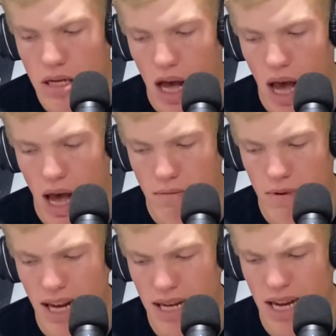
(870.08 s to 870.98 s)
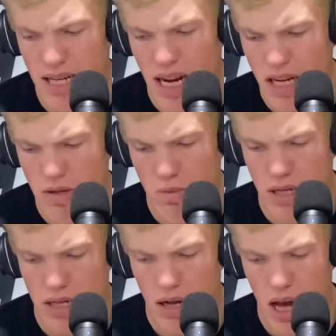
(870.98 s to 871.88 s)
uh, I think Nick Sanchez
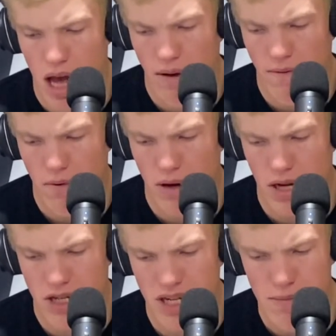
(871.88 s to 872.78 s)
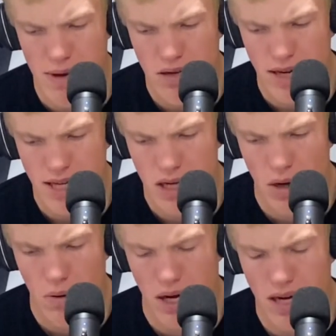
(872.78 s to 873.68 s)
was uh, for GMS Racing,
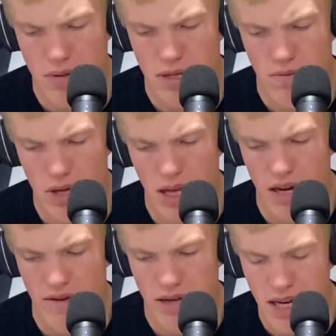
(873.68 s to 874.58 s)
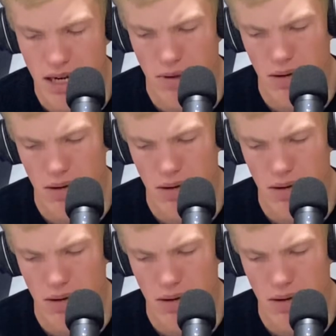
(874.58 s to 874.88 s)
or he was with a different team.